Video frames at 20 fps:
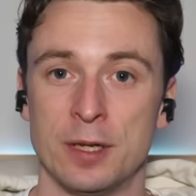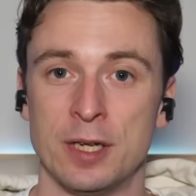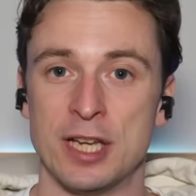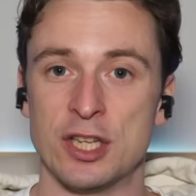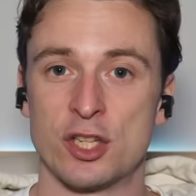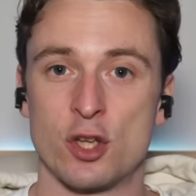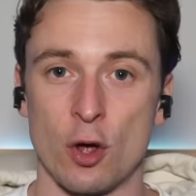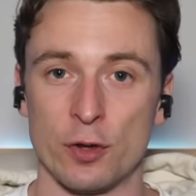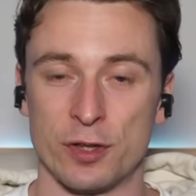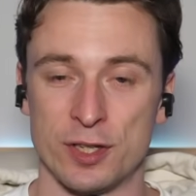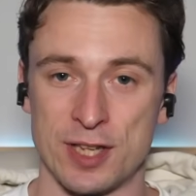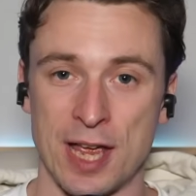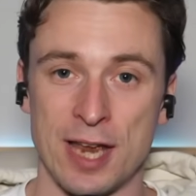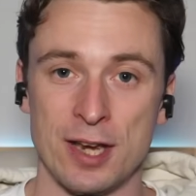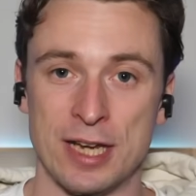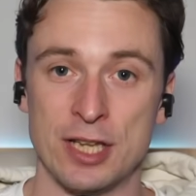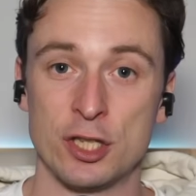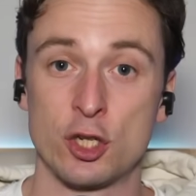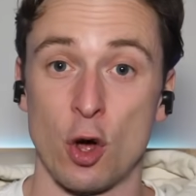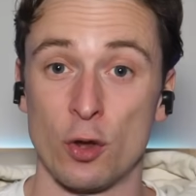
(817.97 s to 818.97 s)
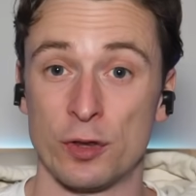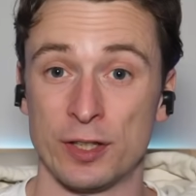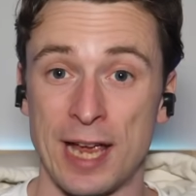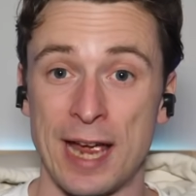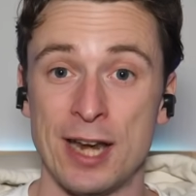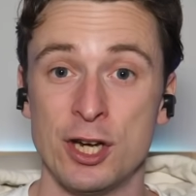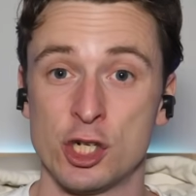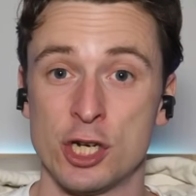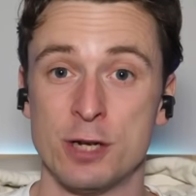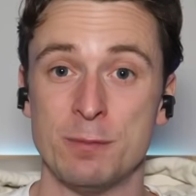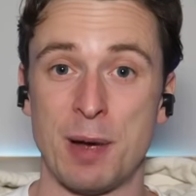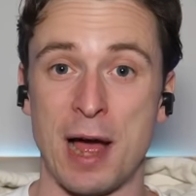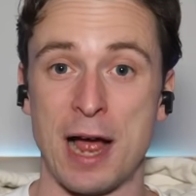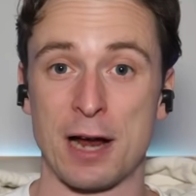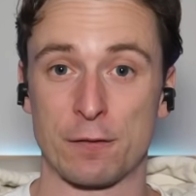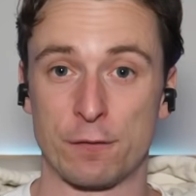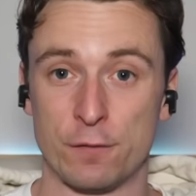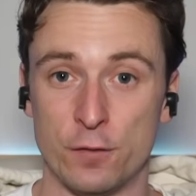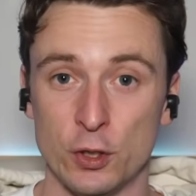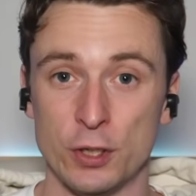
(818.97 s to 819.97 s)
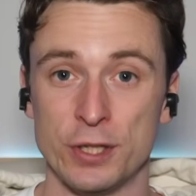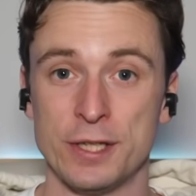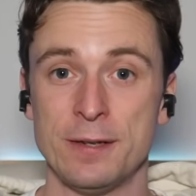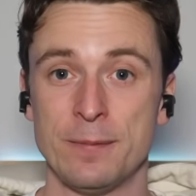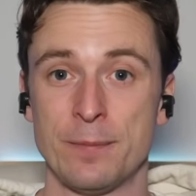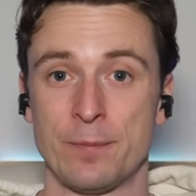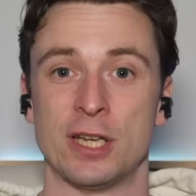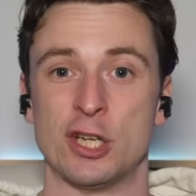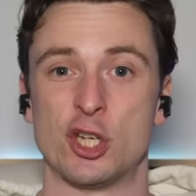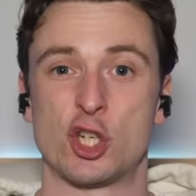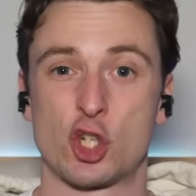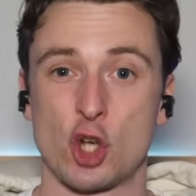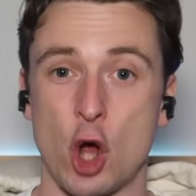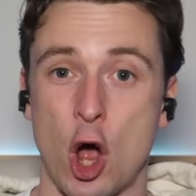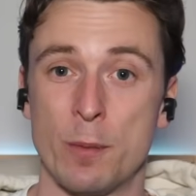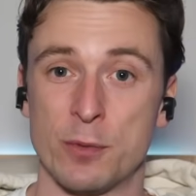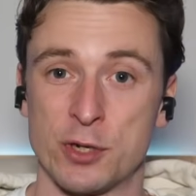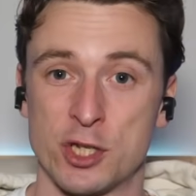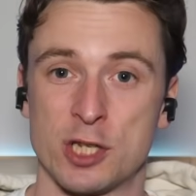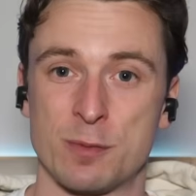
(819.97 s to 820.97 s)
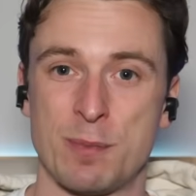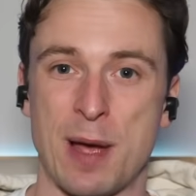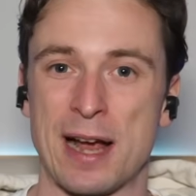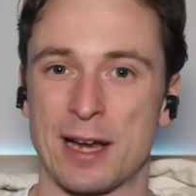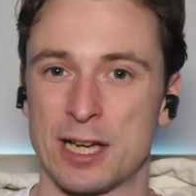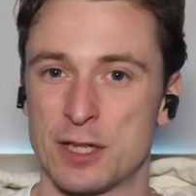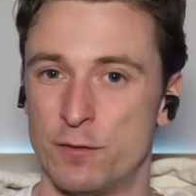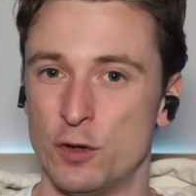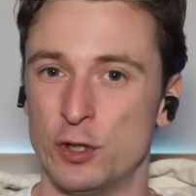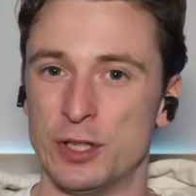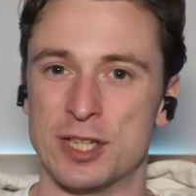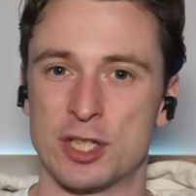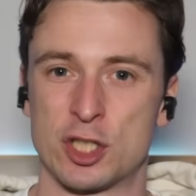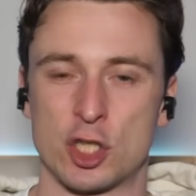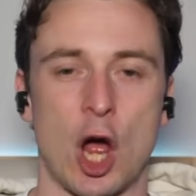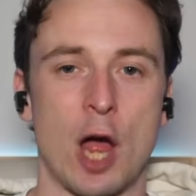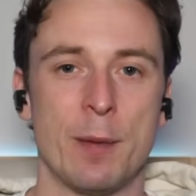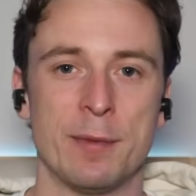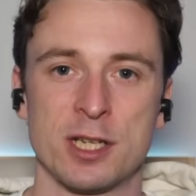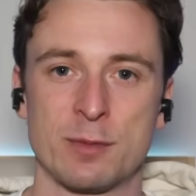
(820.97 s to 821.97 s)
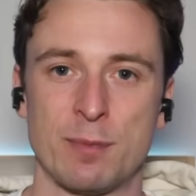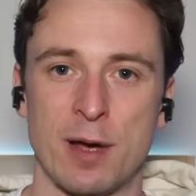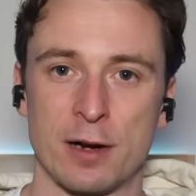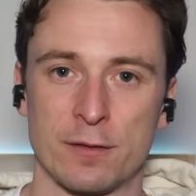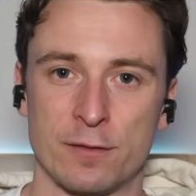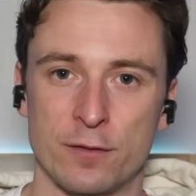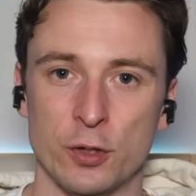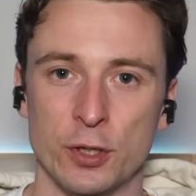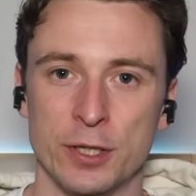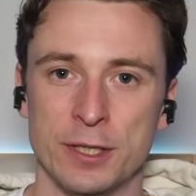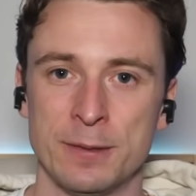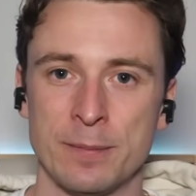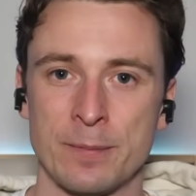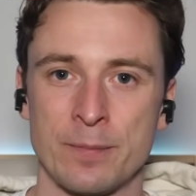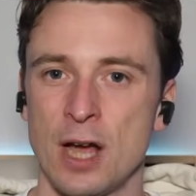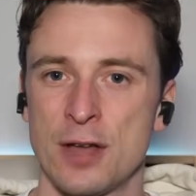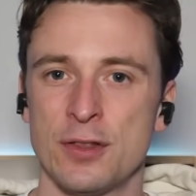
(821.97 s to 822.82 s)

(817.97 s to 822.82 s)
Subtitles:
He's got the engine back fully. His sharpness is back fully. His timing's back fully.